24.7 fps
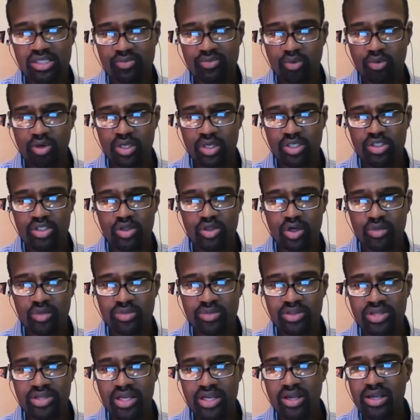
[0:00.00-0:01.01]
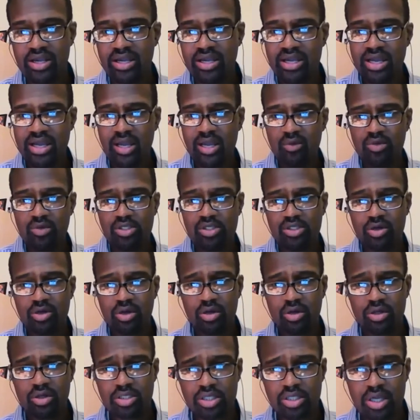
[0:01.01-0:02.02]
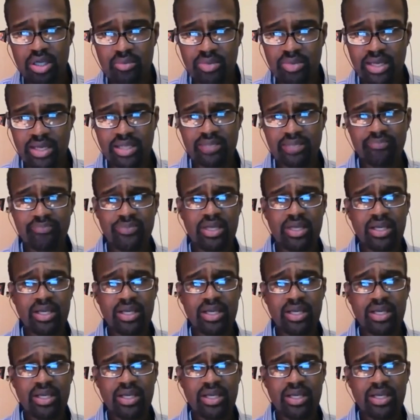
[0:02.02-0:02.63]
Support and join me there. Hey, what's going on, Charmaine?